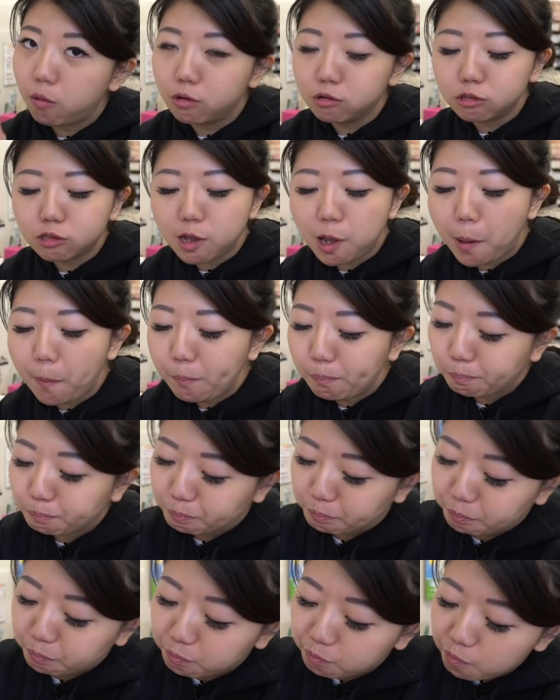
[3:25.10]
I will say,
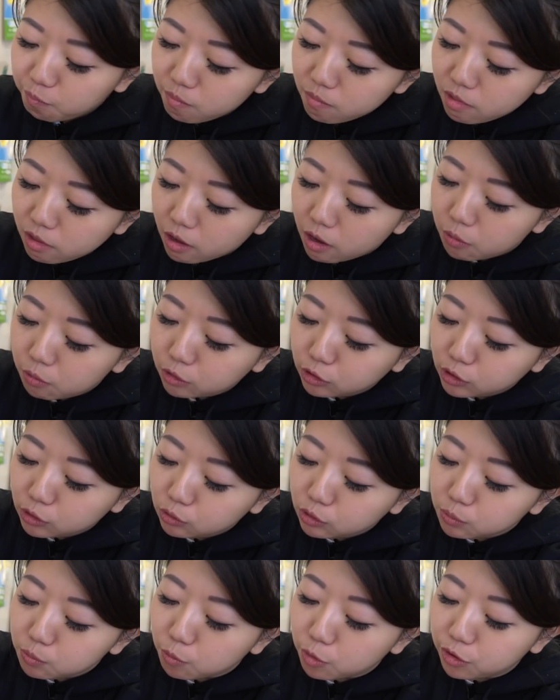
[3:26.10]
I wish
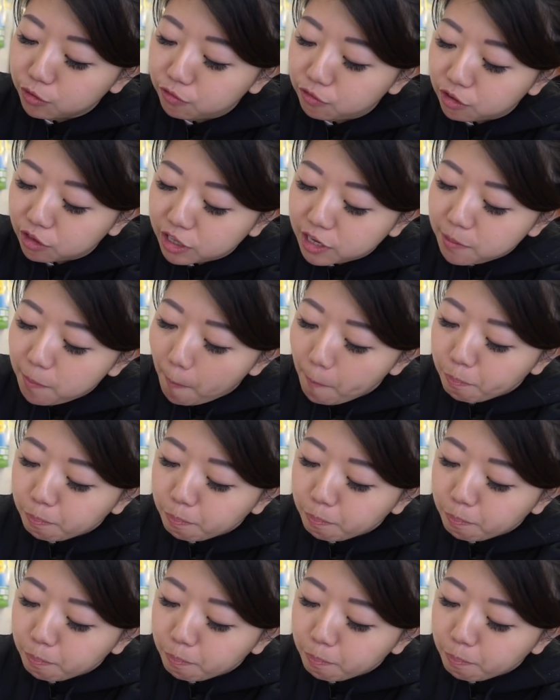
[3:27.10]
there was more filling.